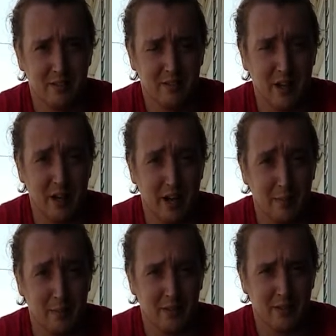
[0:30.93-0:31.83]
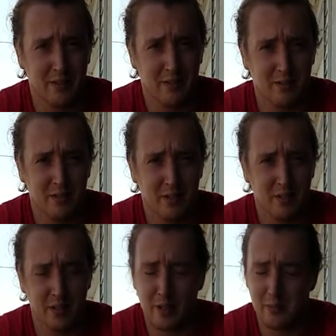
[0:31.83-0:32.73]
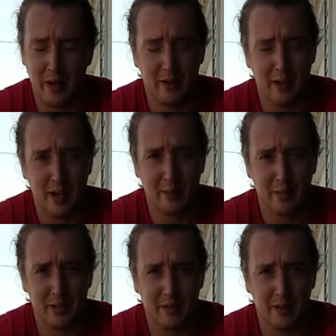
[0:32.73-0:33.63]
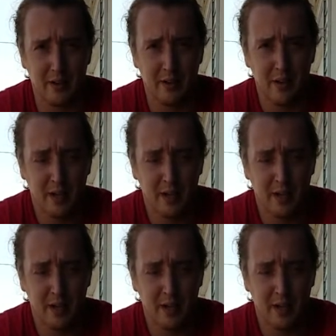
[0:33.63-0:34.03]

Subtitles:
And that happens. It's bound to happen here and there.